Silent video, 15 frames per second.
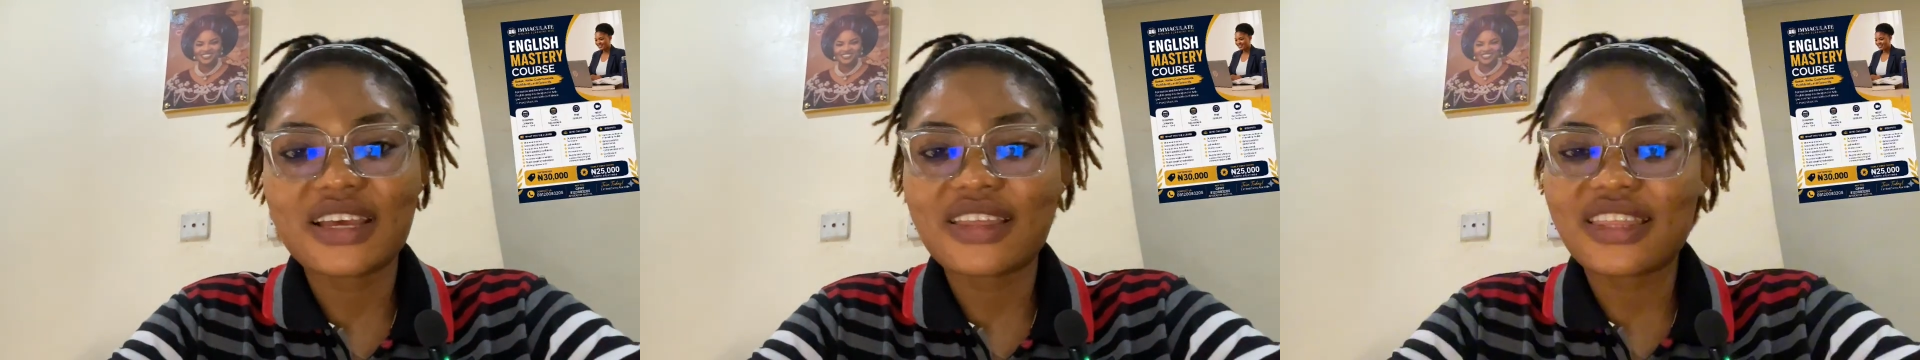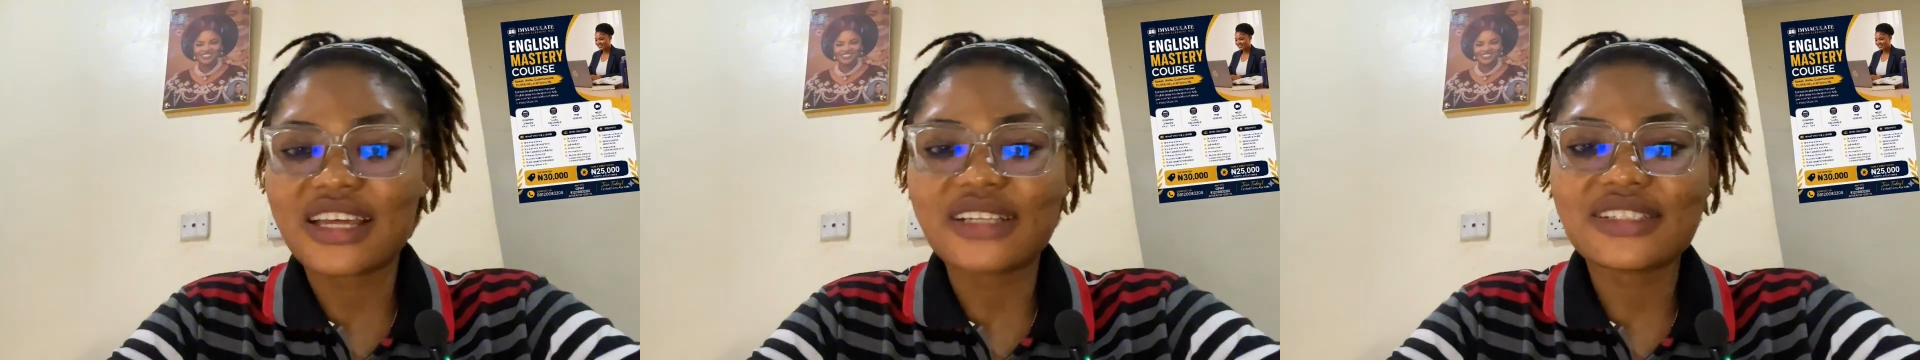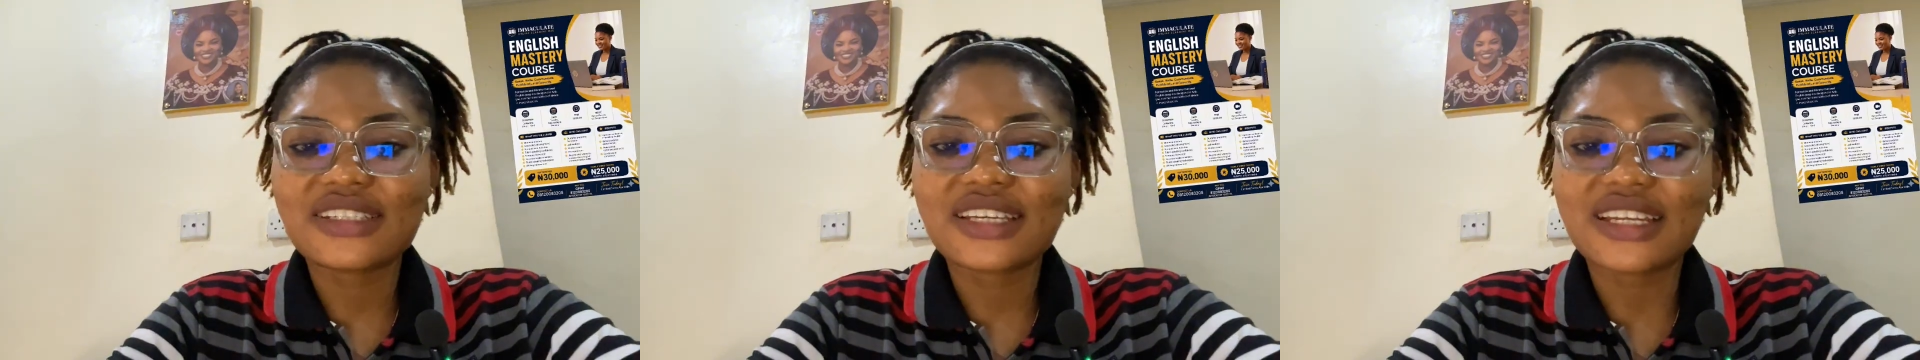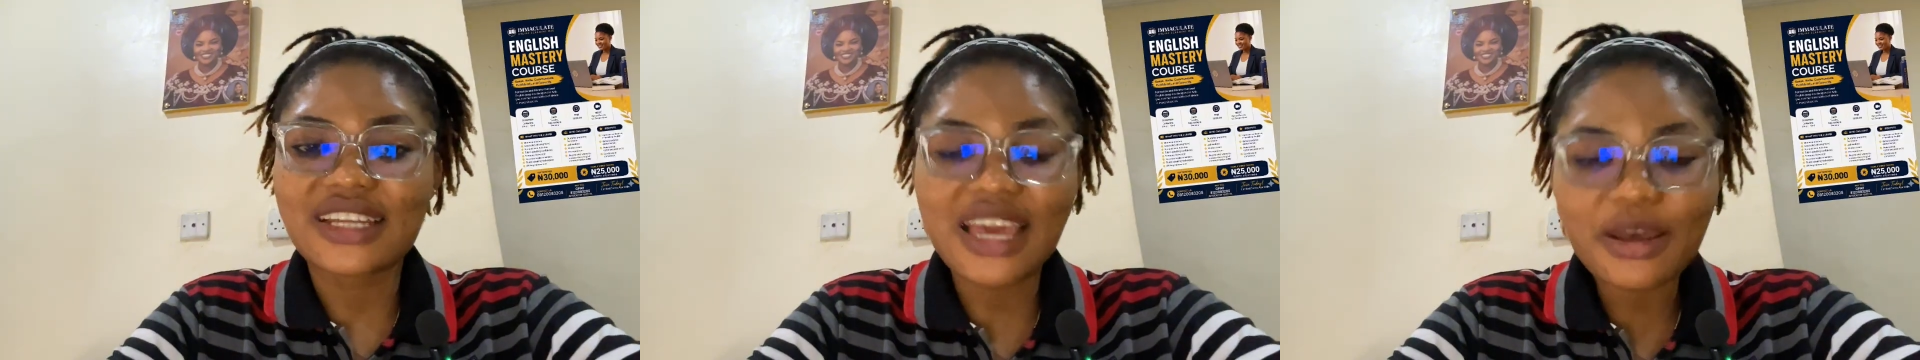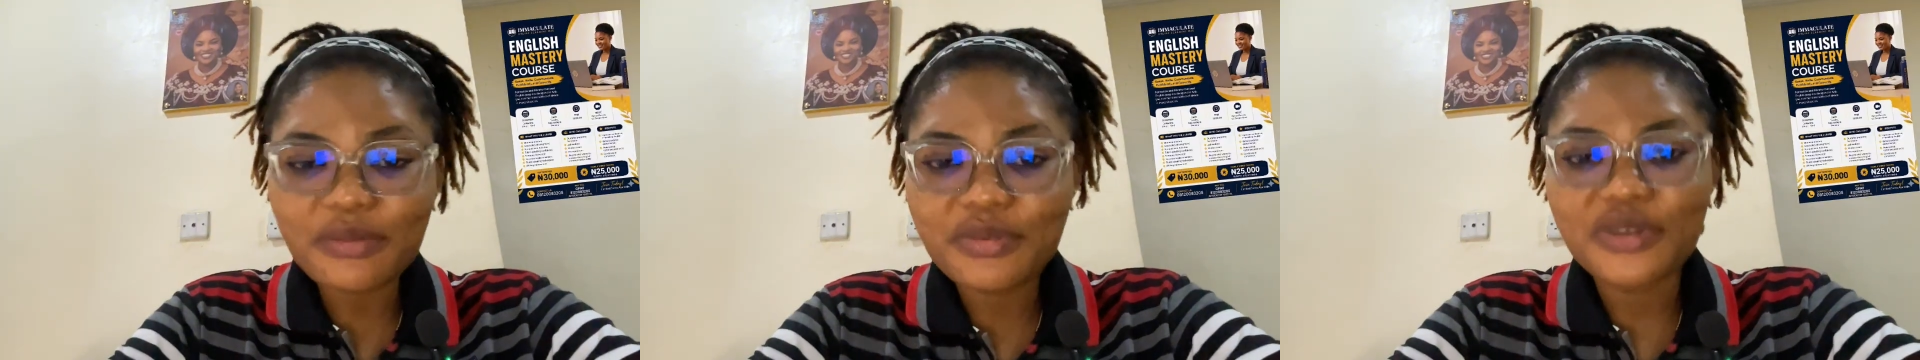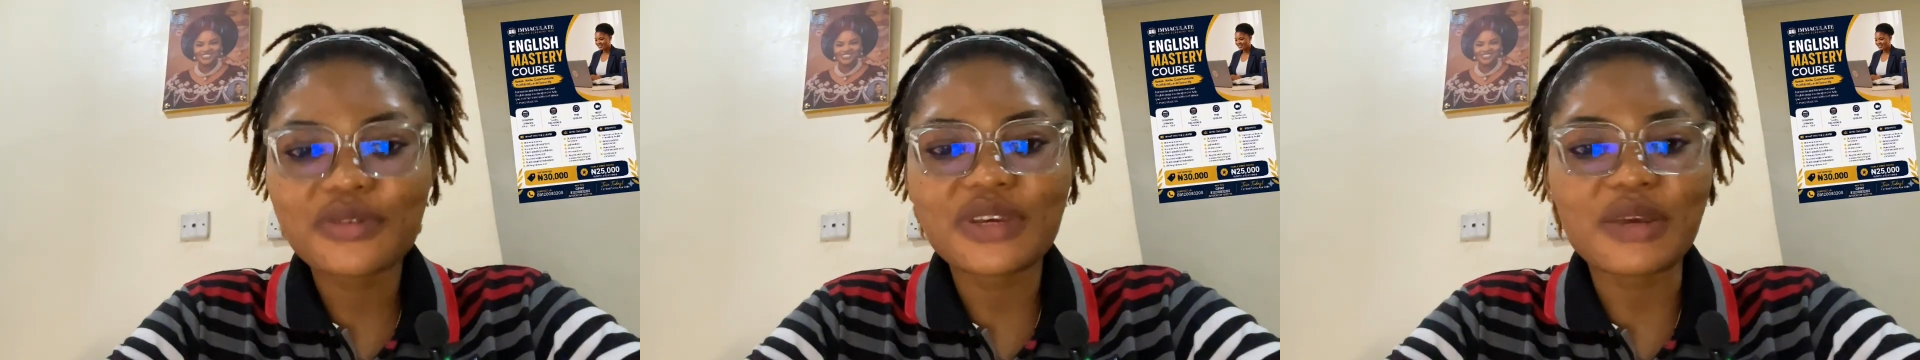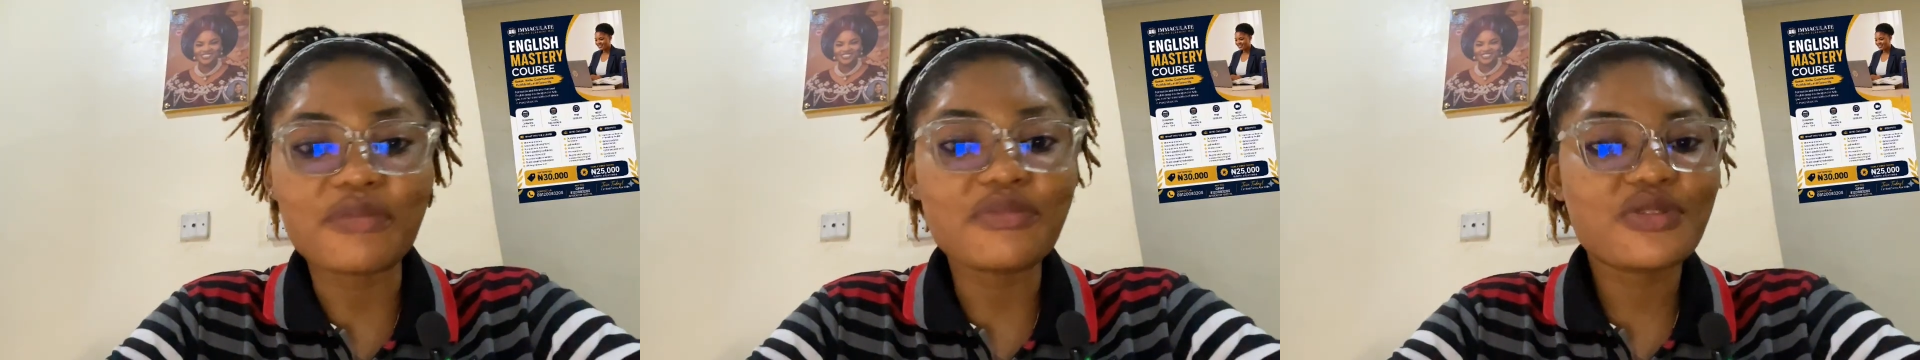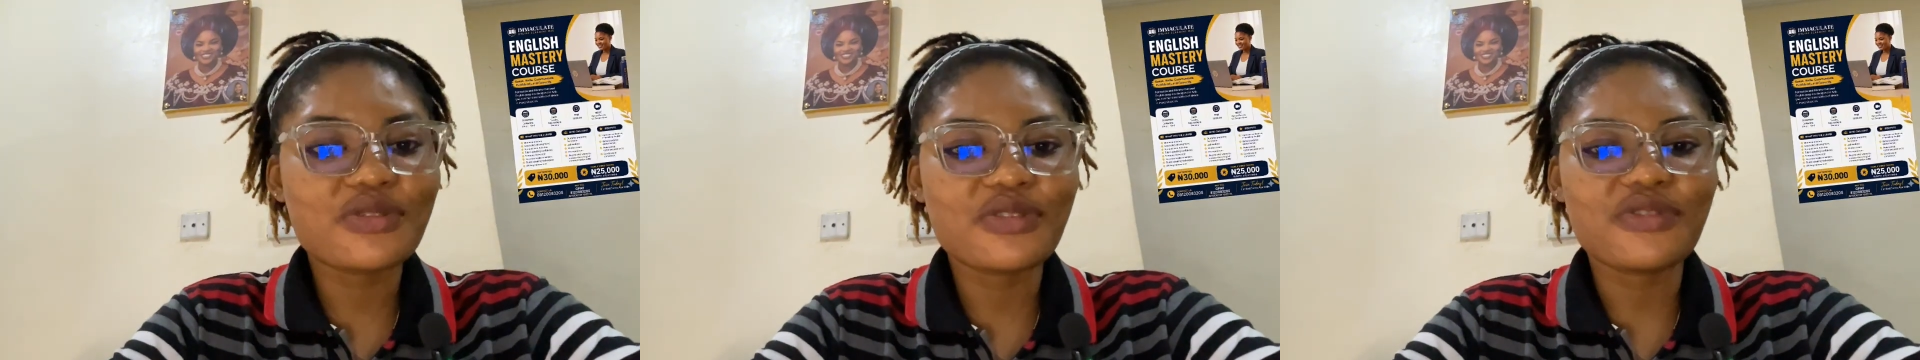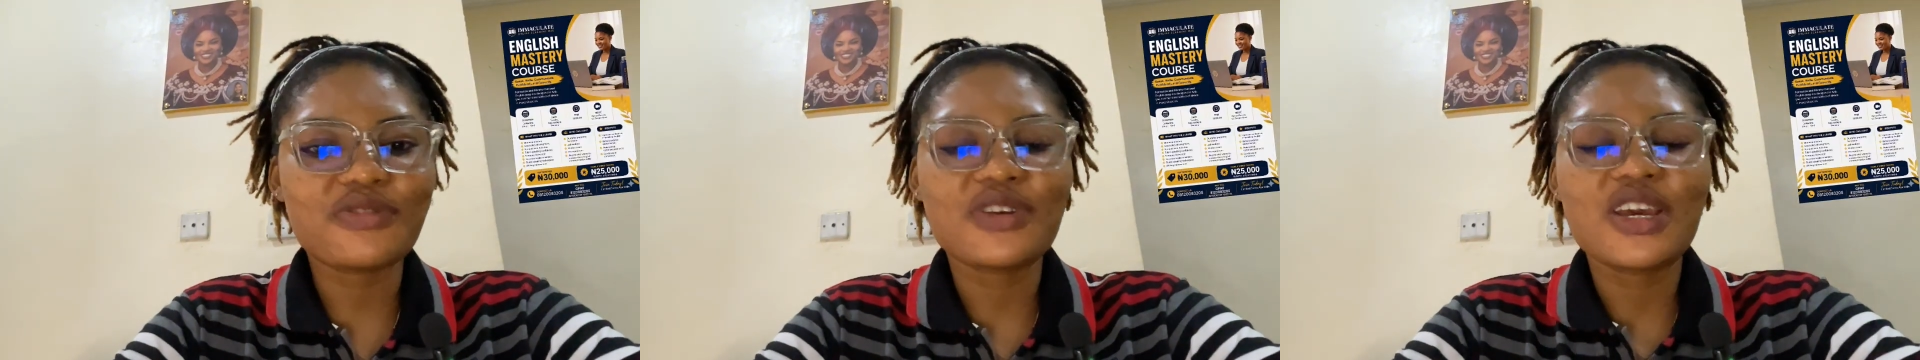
that can help you improve